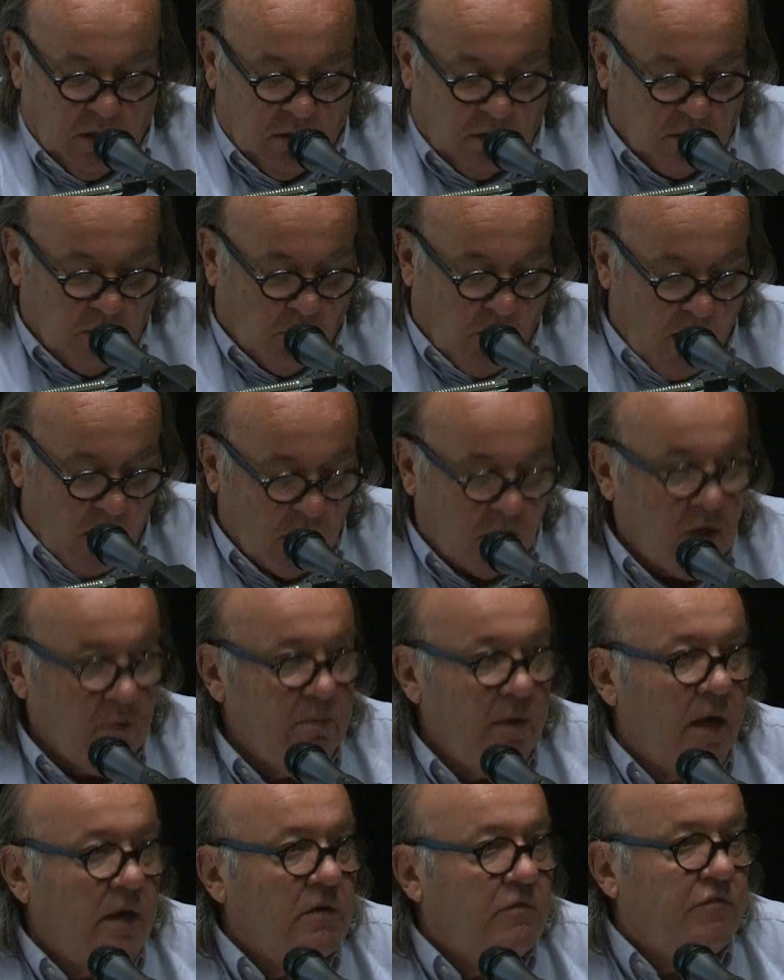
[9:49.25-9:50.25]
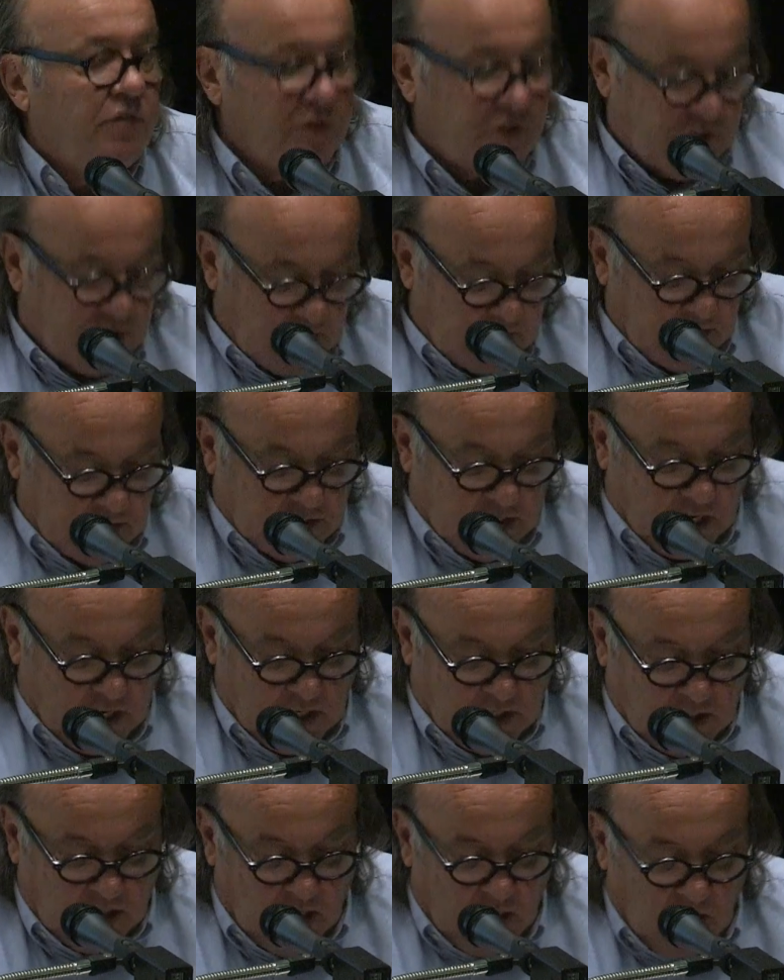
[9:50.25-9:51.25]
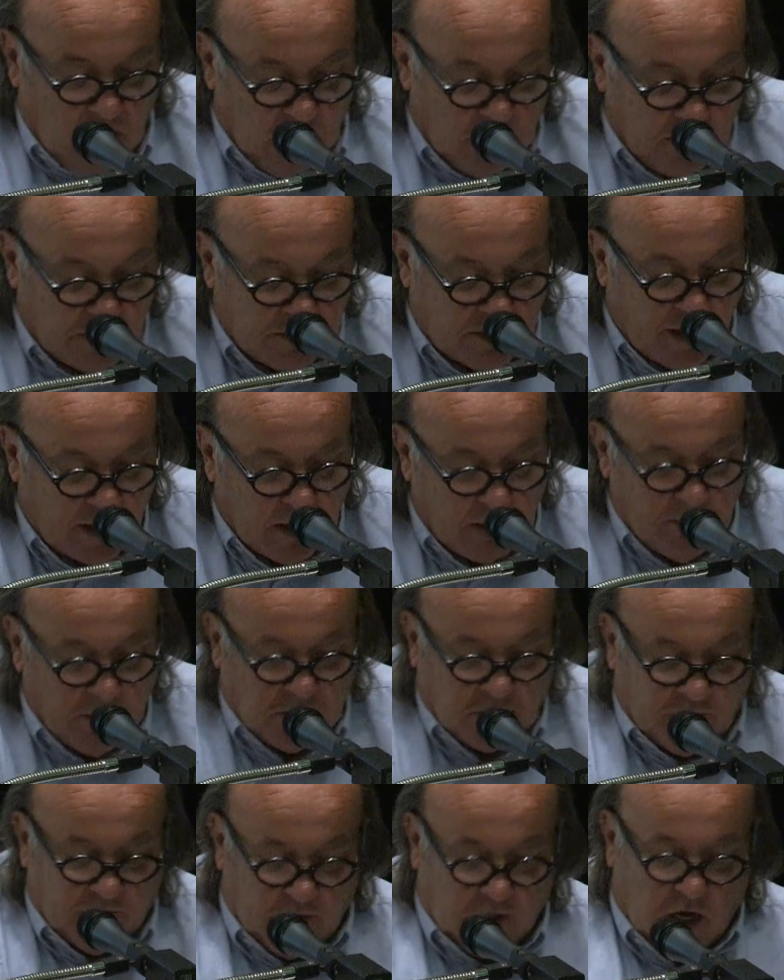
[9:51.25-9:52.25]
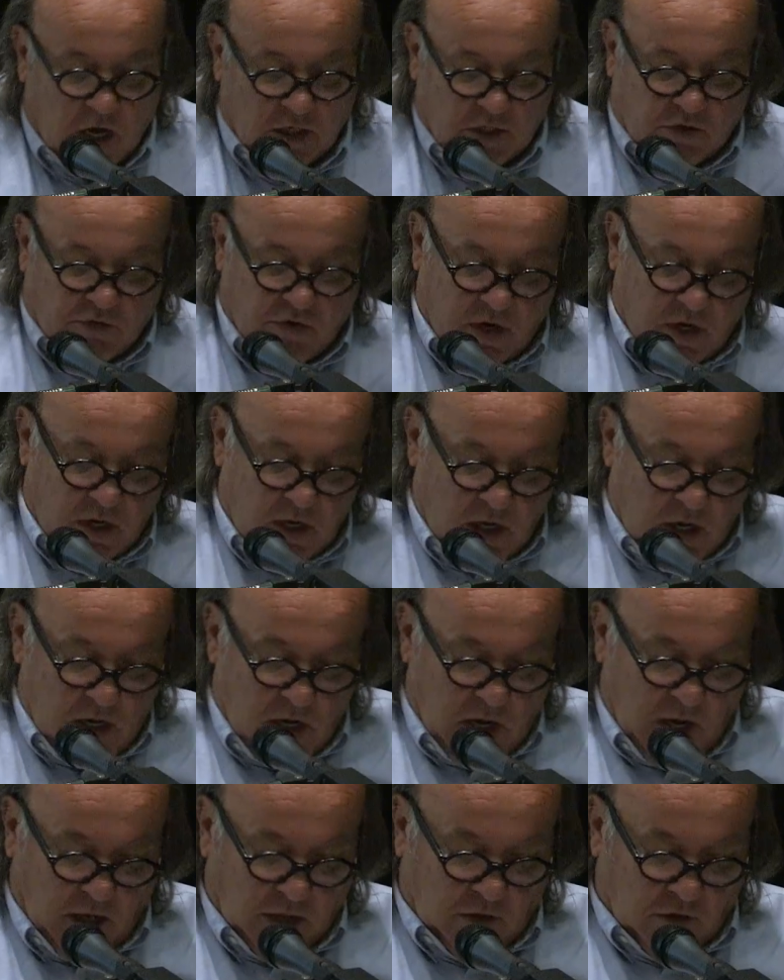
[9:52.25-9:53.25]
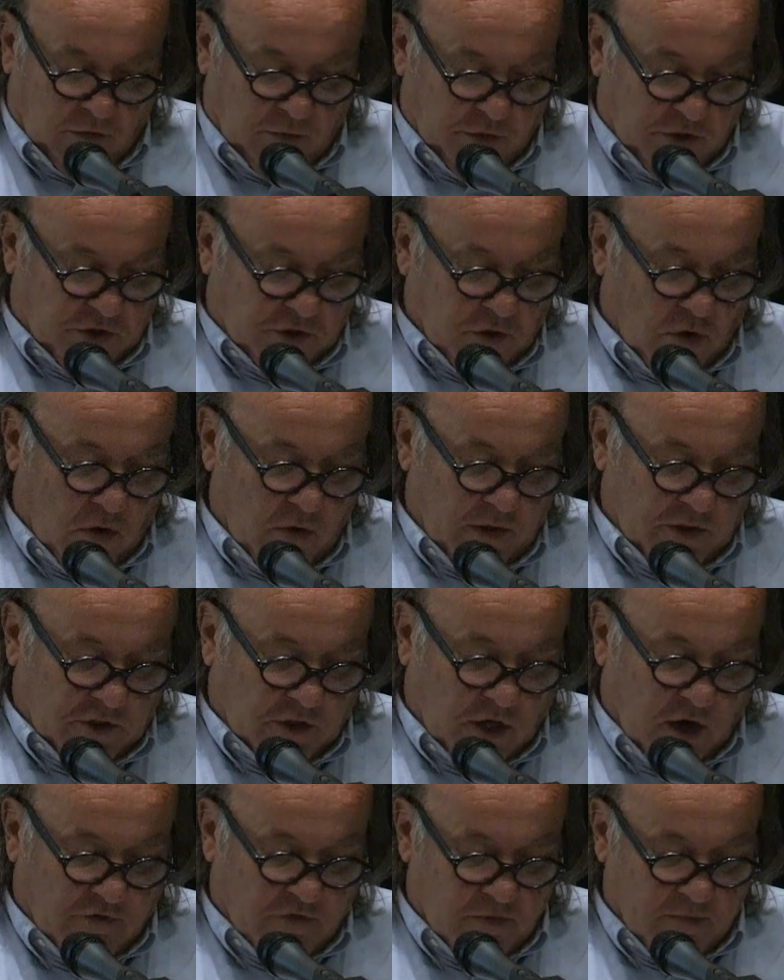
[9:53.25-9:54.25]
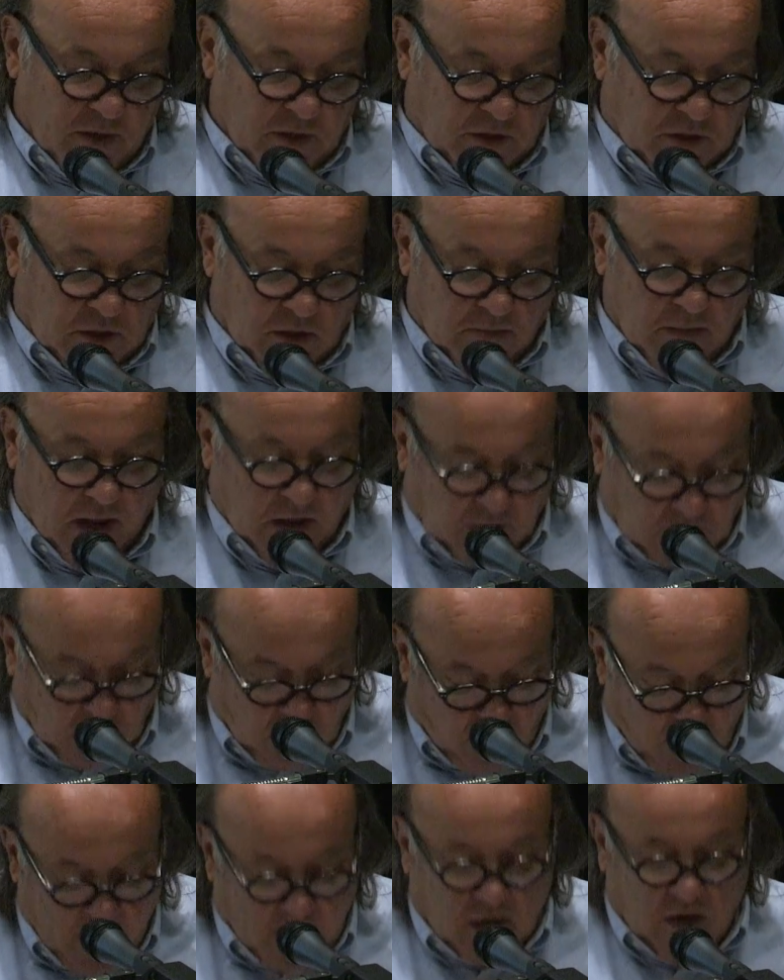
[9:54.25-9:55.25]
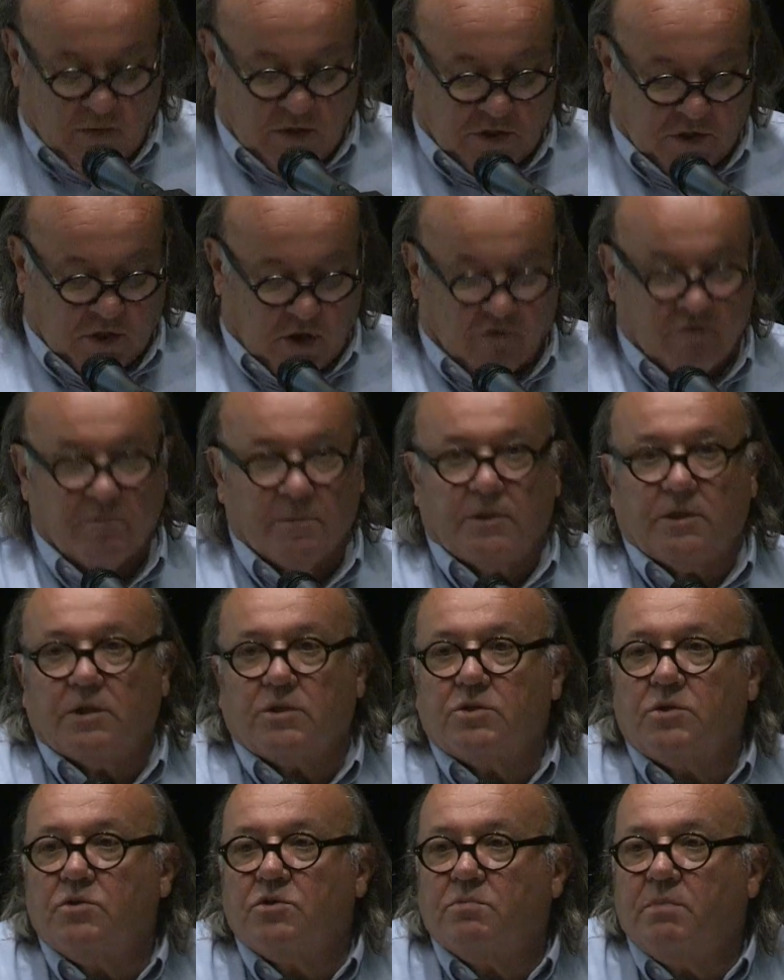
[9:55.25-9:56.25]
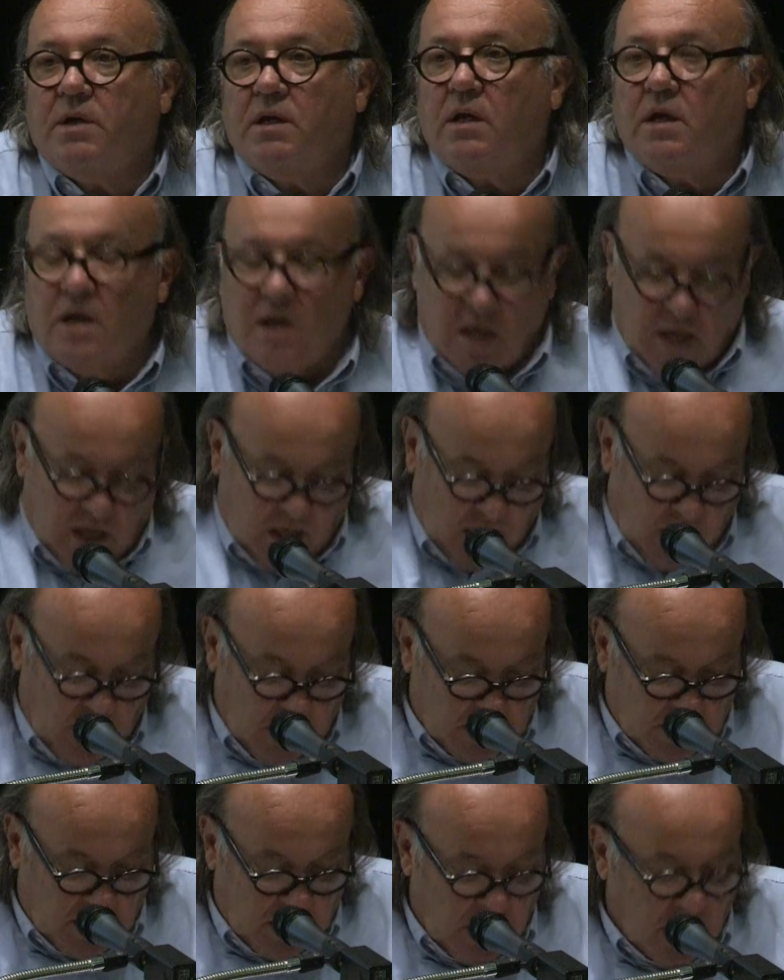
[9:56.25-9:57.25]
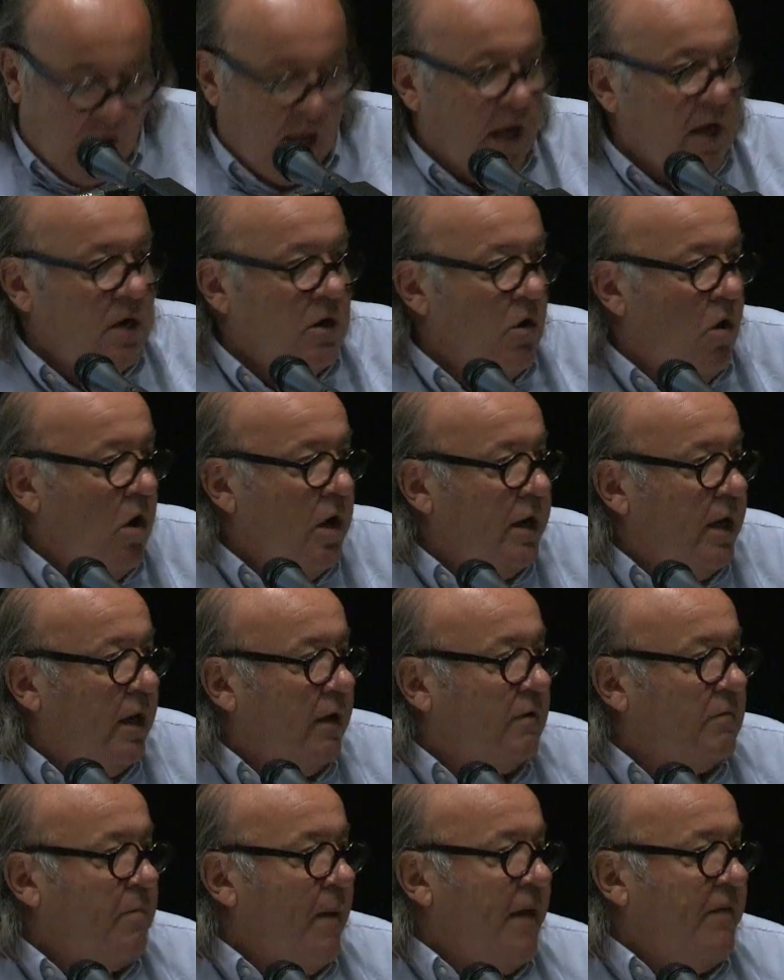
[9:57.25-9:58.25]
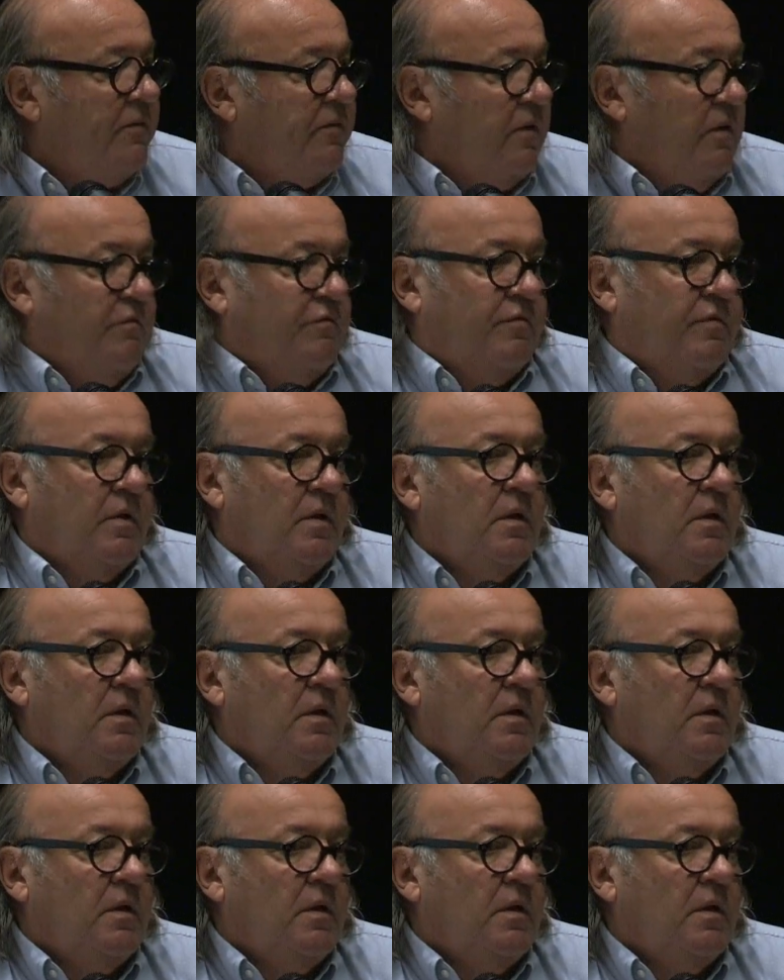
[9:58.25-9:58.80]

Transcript: to welcome and facilitate the settlement of the country and to restore its government and to render its government, excuse me, easy and not expensive.